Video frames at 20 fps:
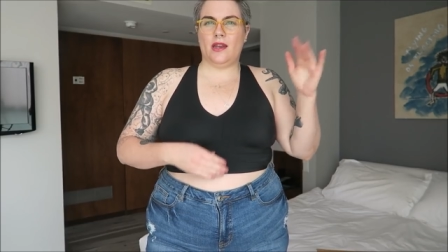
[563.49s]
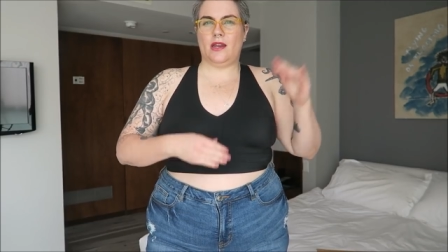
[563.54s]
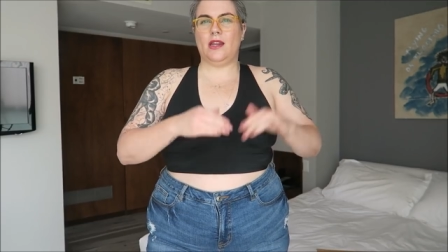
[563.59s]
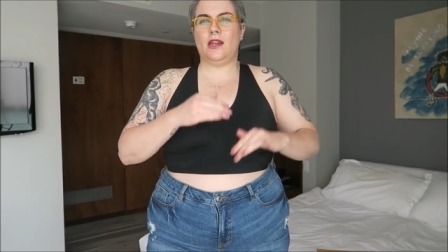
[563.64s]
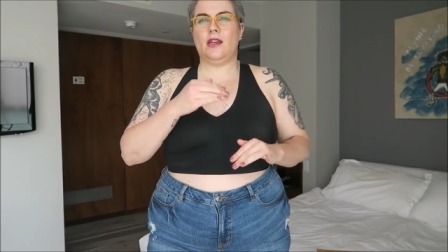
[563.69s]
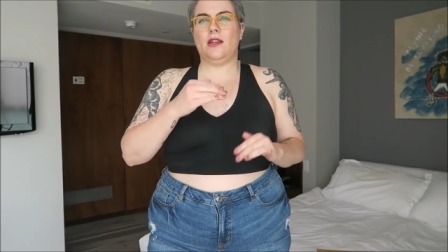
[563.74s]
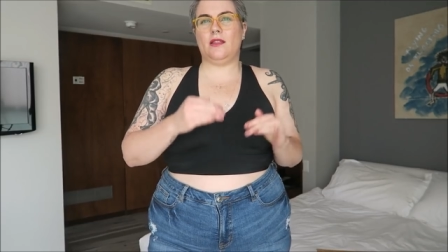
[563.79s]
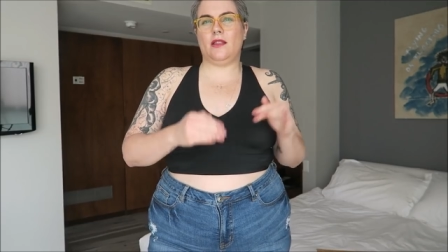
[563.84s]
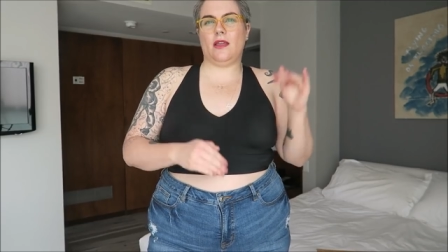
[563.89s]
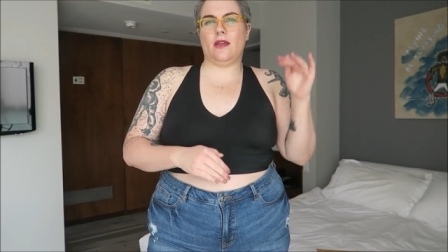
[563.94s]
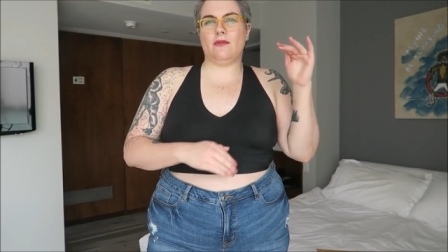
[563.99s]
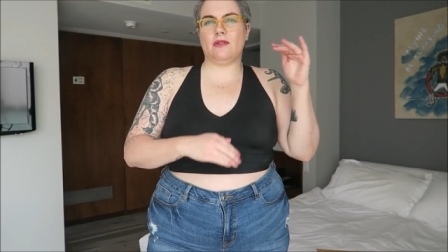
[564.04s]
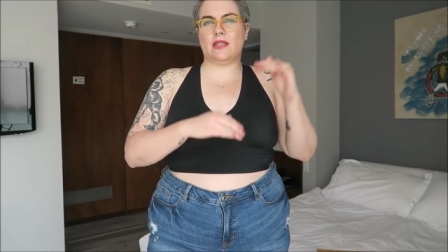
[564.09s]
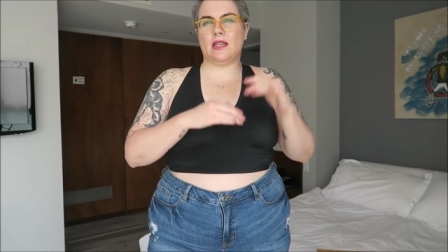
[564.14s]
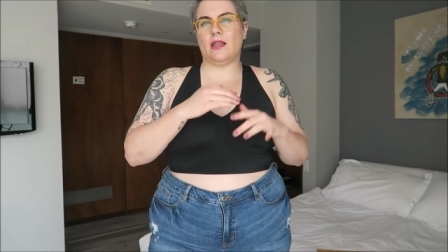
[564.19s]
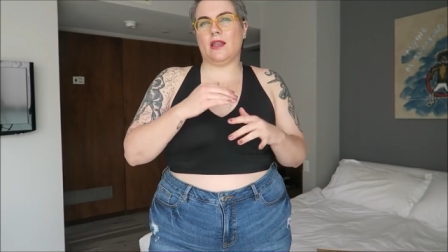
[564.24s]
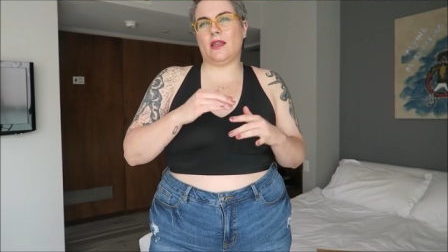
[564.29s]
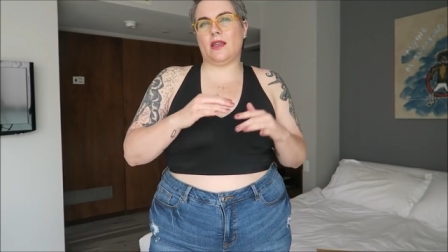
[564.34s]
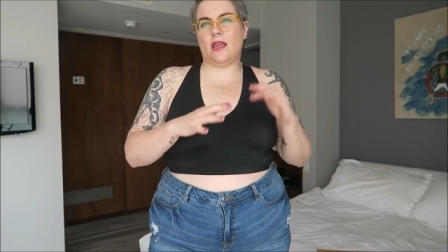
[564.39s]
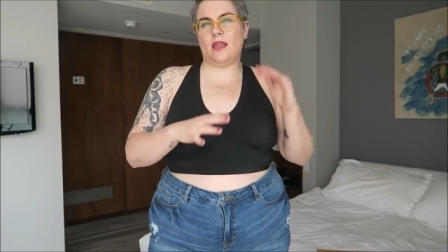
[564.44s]
needed, it was
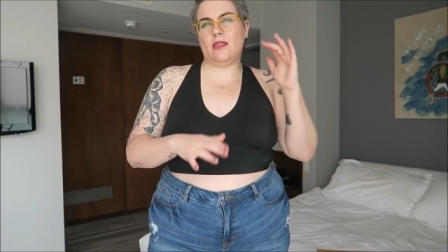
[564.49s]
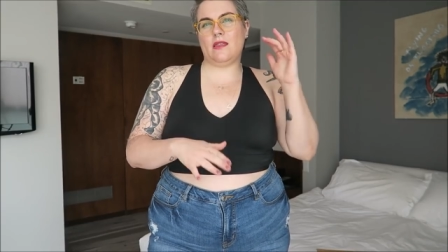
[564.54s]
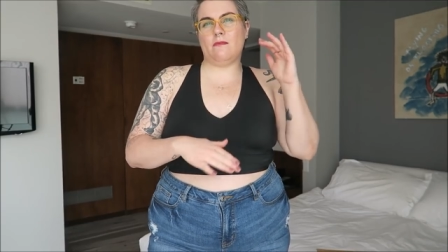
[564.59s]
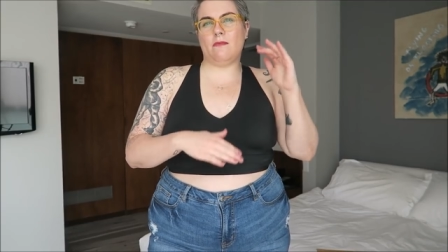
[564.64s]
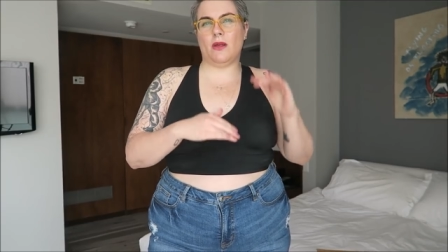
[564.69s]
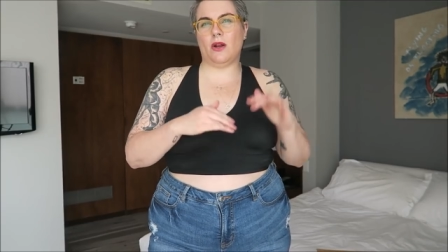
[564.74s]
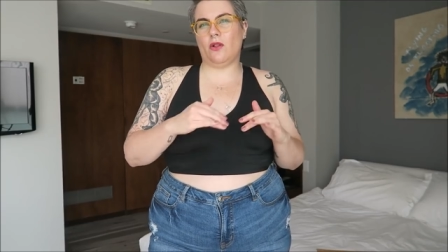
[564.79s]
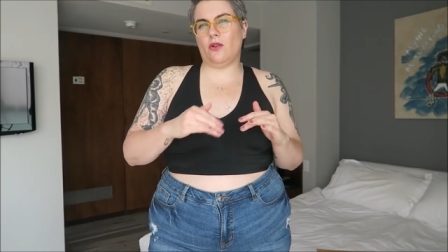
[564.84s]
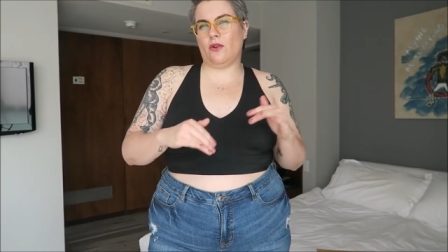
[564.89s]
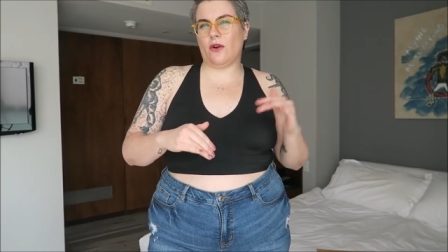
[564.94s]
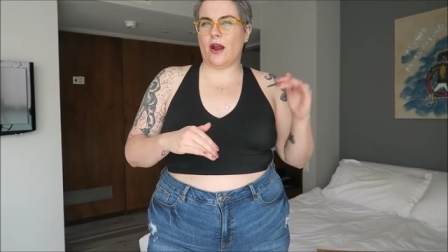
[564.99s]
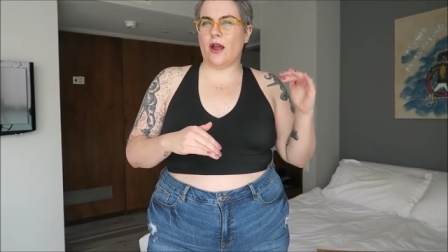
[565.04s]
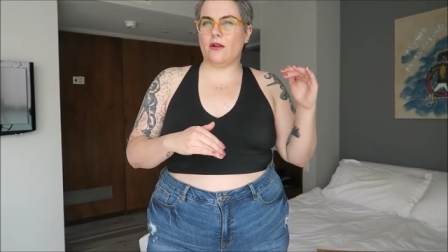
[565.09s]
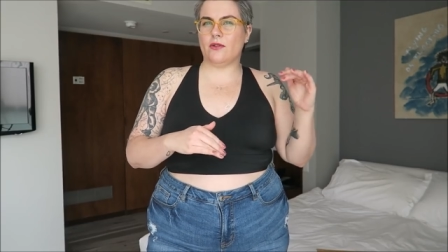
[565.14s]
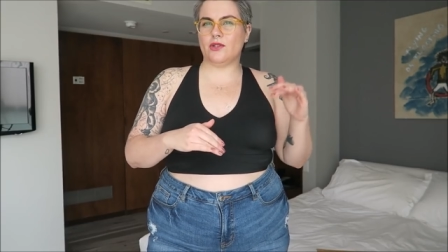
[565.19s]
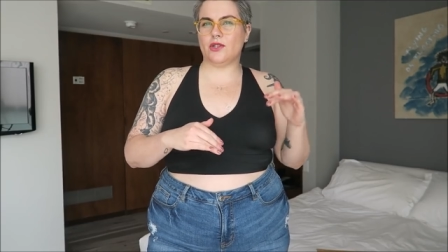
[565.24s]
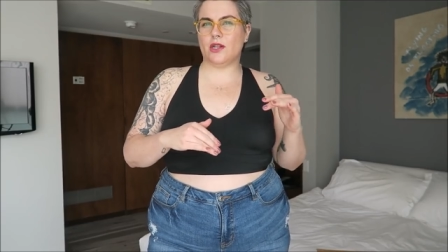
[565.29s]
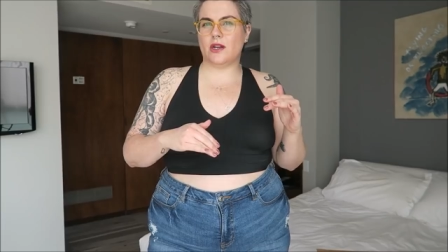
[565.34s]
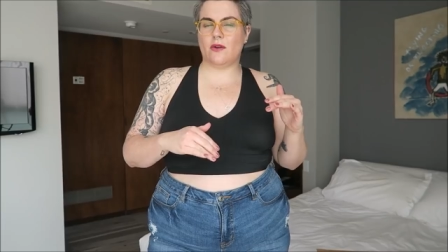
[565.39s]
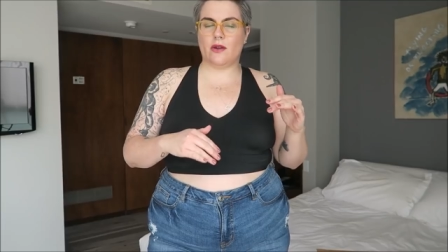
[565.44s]
like in the middle
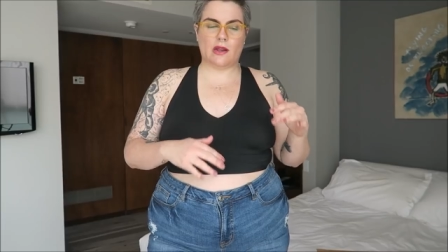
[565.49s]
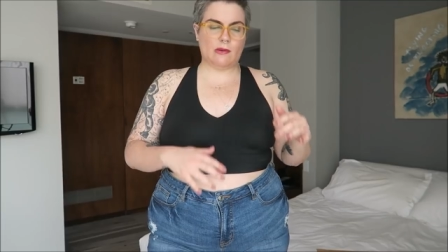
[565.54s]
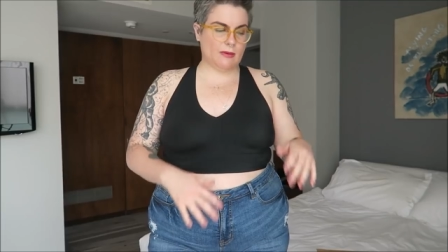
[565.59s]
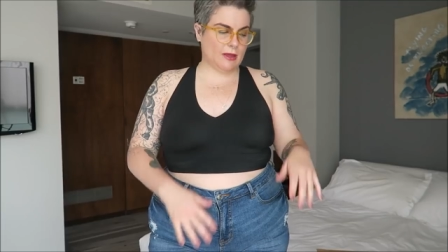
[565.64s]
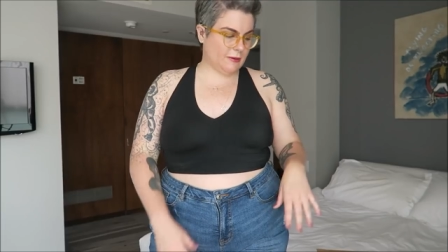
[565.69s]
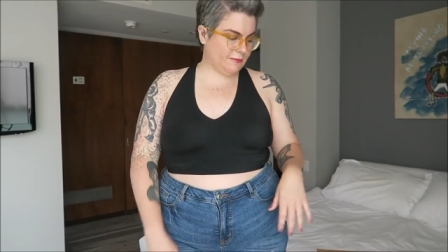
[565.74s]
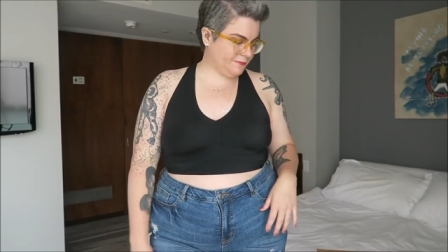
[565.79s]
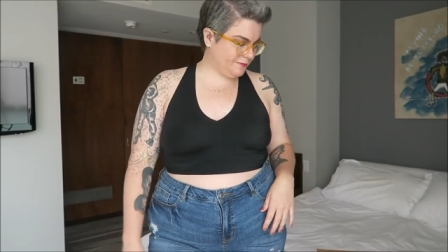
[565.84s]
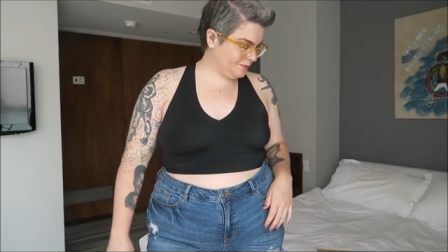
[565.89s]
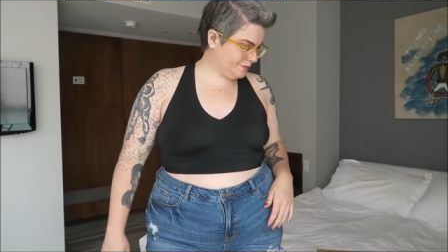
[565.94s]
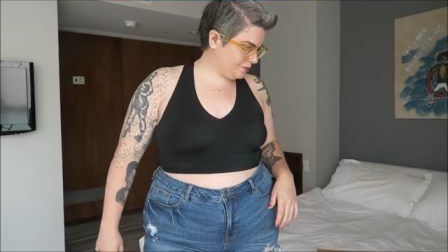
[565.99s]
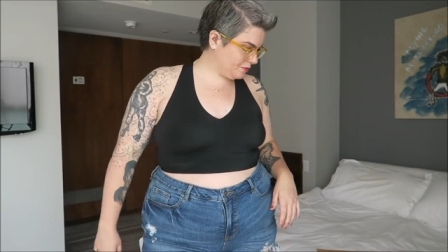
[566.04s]
ground, you know what I mean?